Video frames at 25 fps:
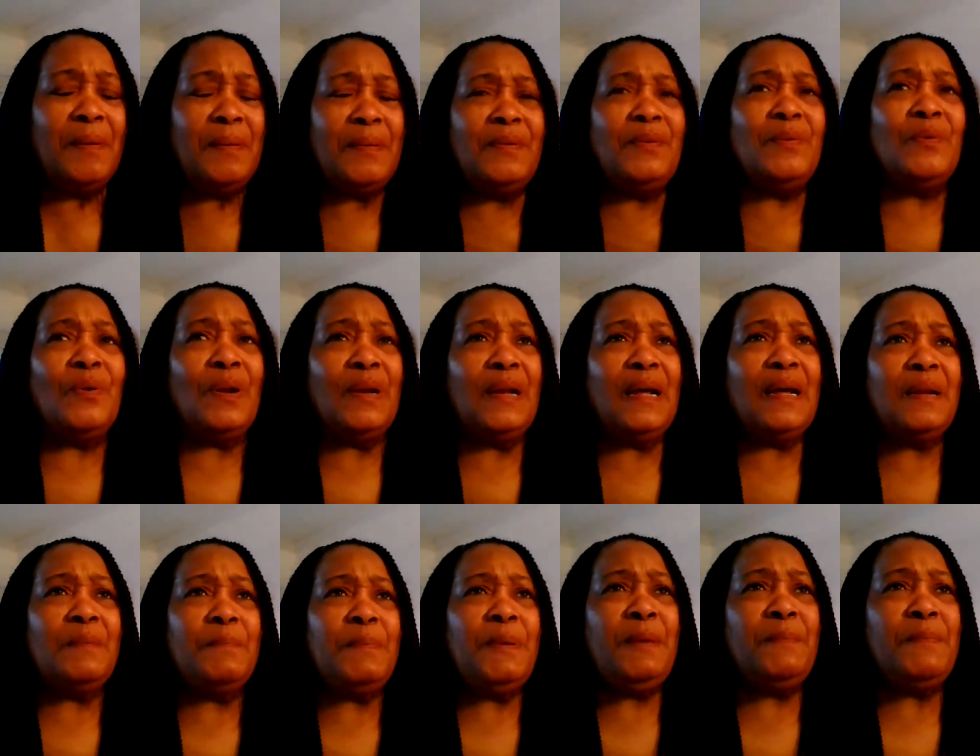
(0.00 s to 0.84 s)

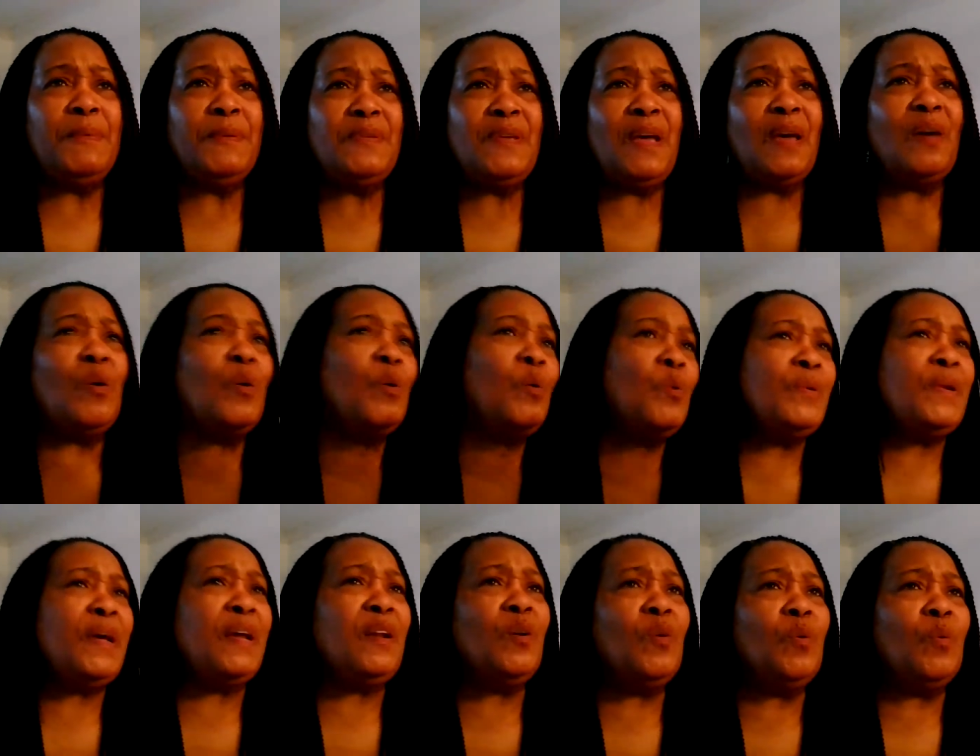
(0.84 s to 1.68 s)
lot of people say, oh,
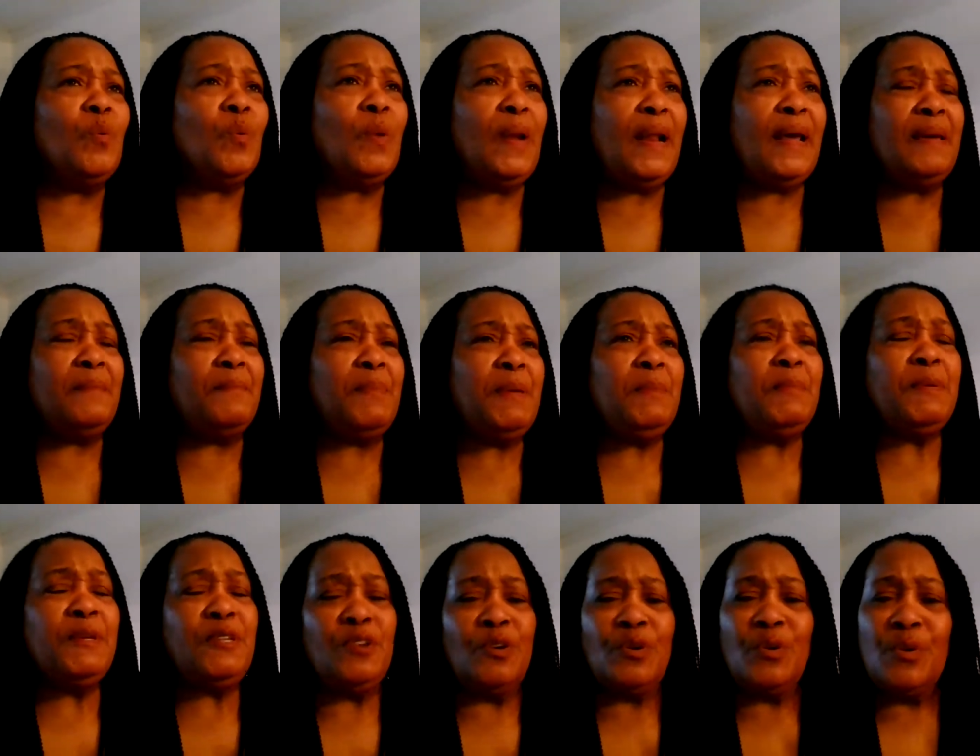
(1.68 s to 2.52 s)
they don't like
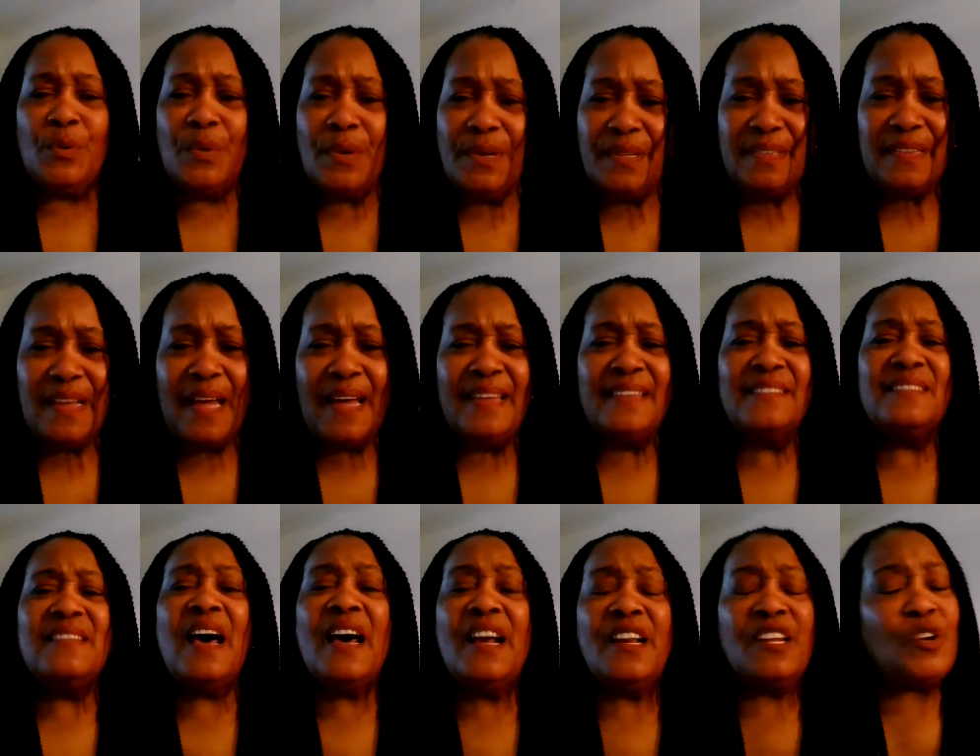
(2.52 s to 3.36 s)
people to criticize.
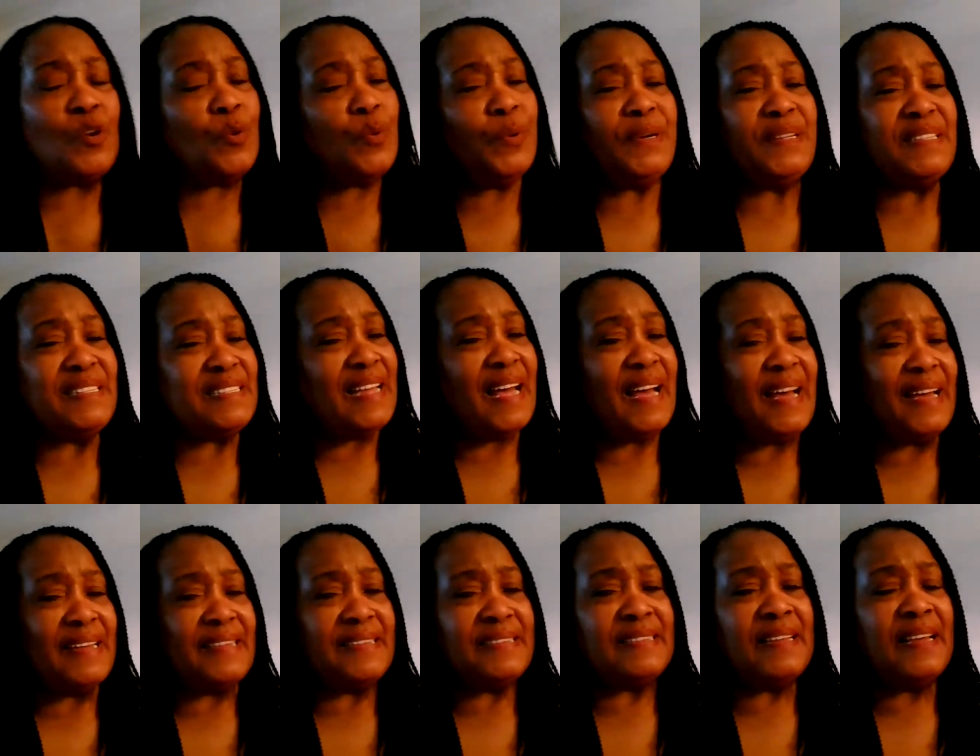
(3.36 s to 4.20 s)
It's not a
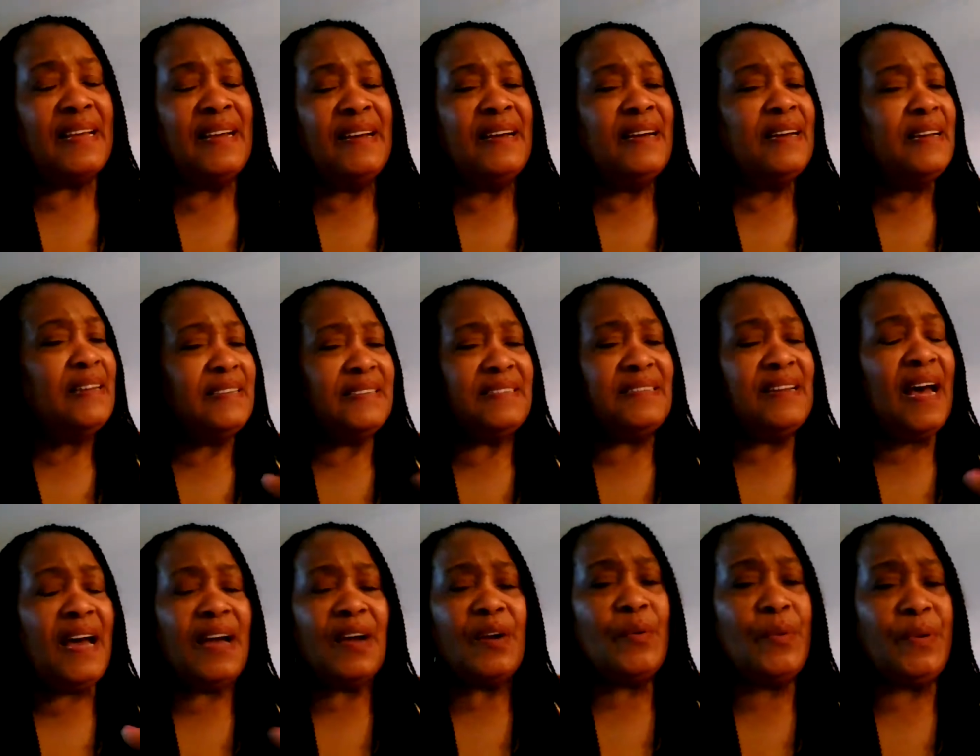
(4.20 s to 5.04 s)
criticize. It's
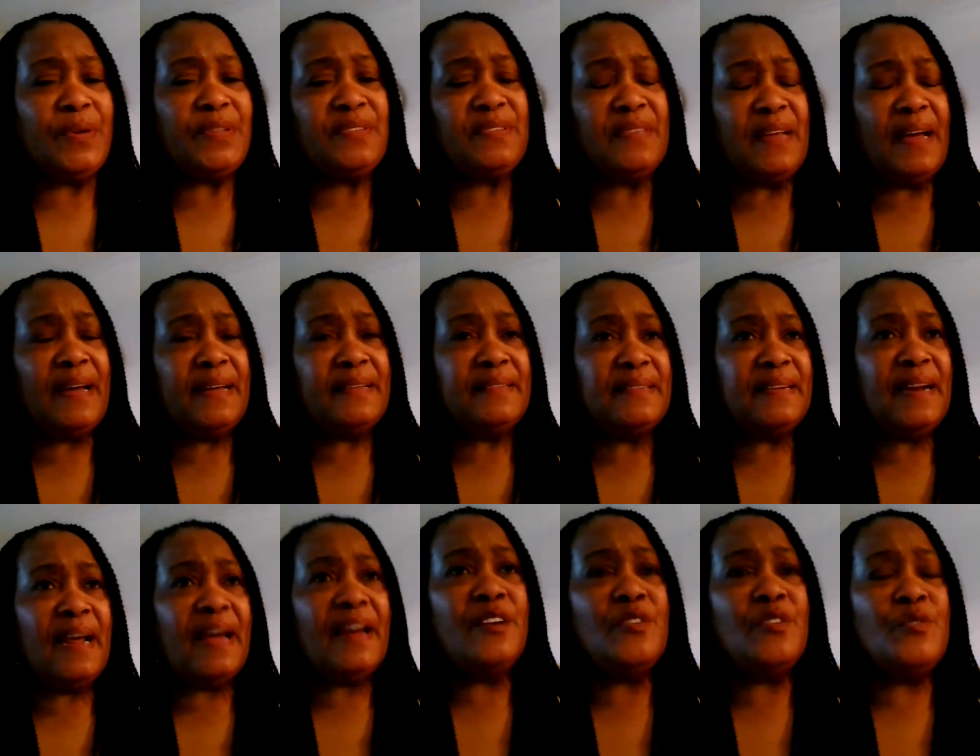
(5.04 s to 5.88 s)
not
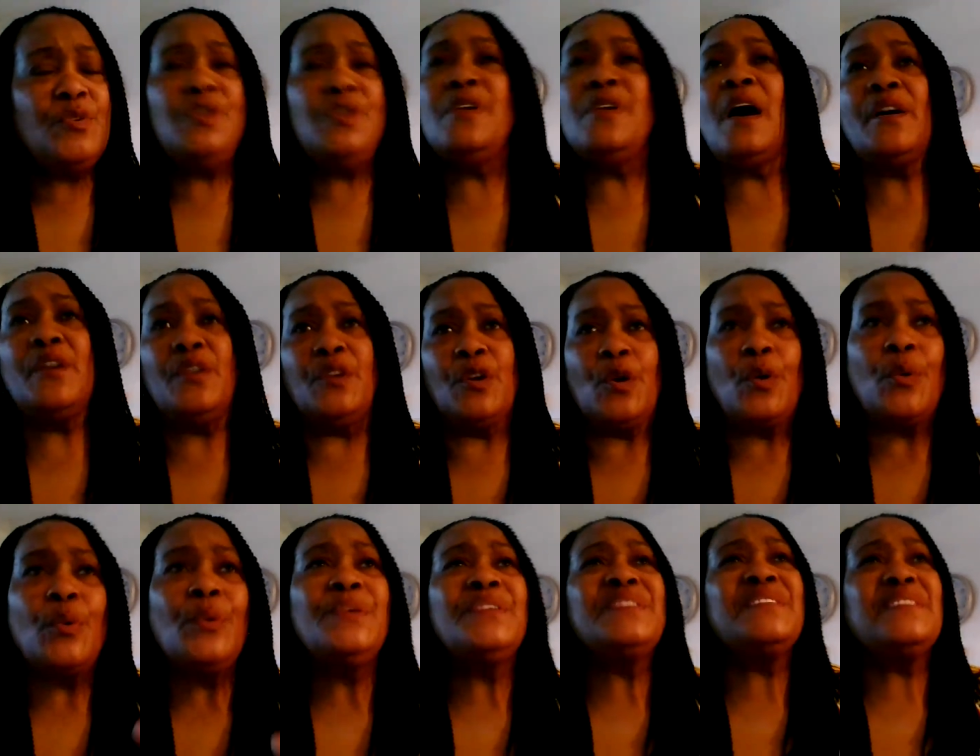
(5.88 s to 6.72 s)
criticizing. I know you're not going to
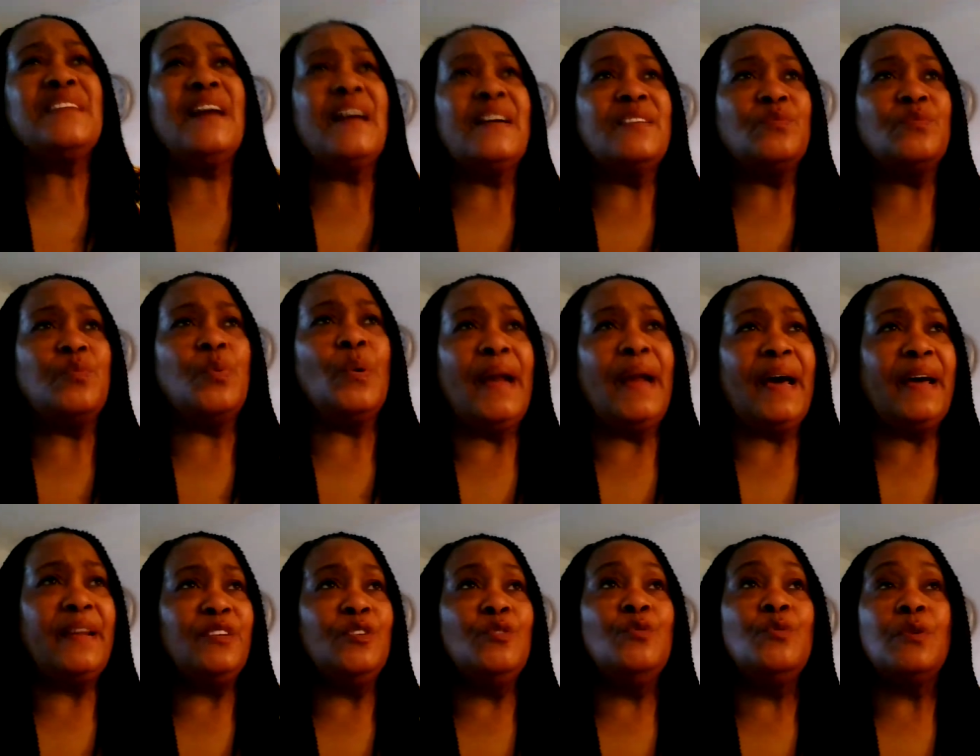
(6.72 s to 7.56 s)
criticize what
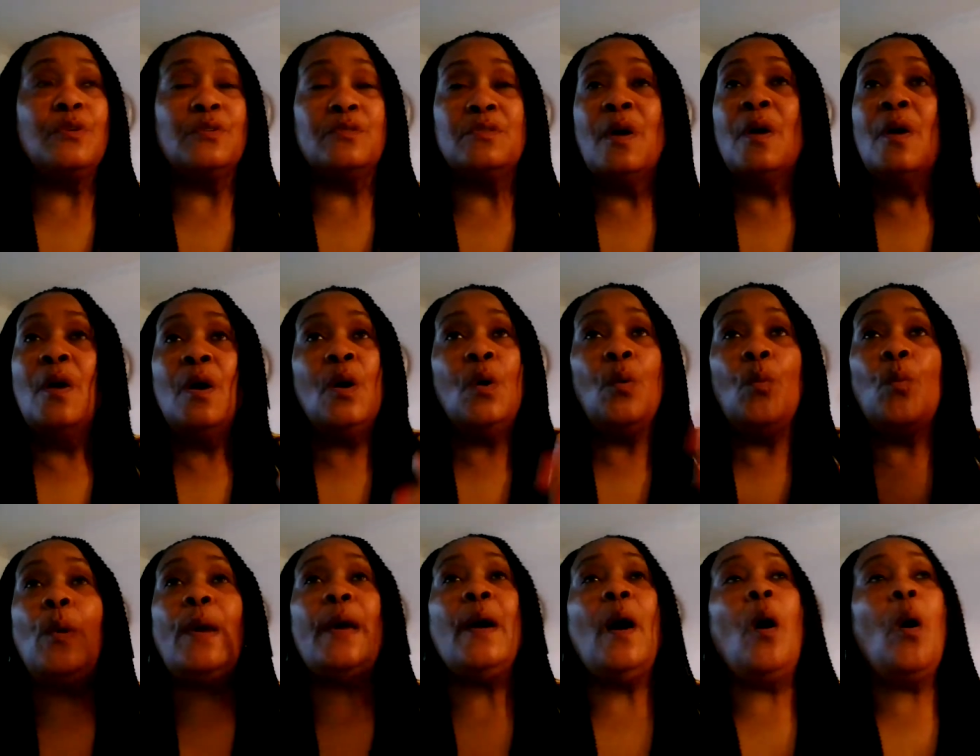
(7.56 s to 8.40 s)
I do because
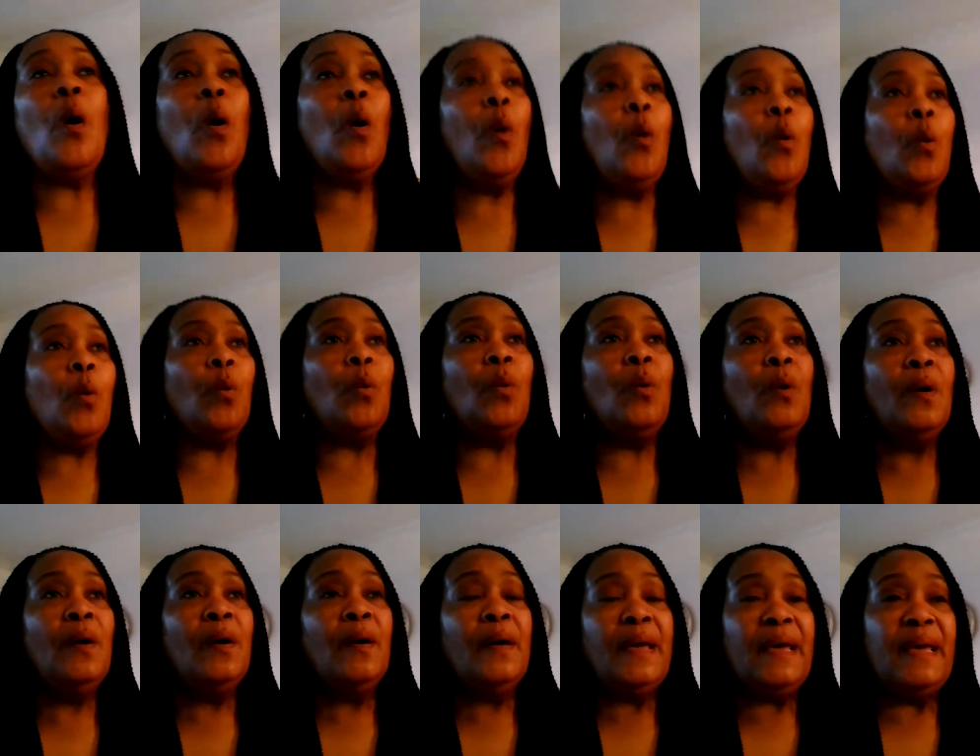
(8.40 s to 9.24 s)
we're all
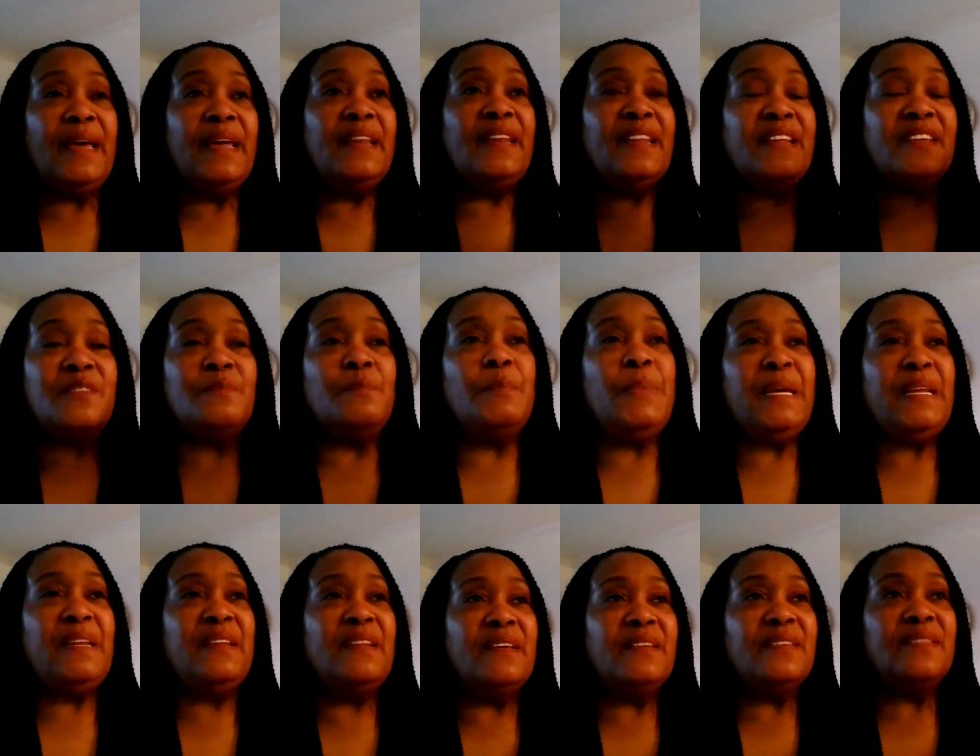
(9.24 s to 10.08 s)
in this
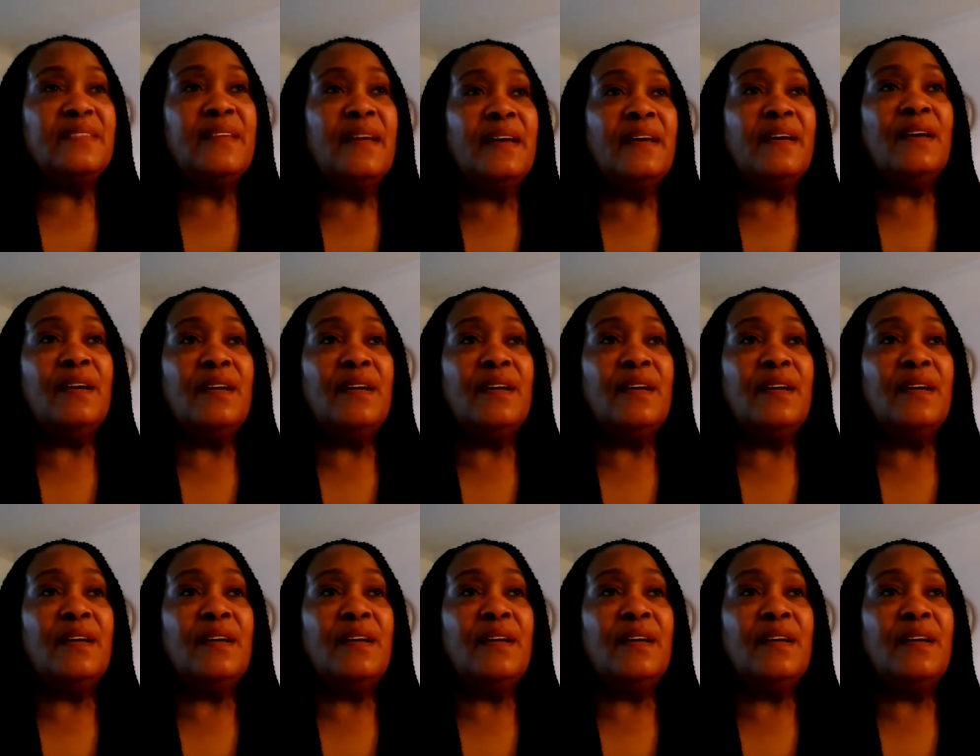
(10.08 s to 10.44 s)
business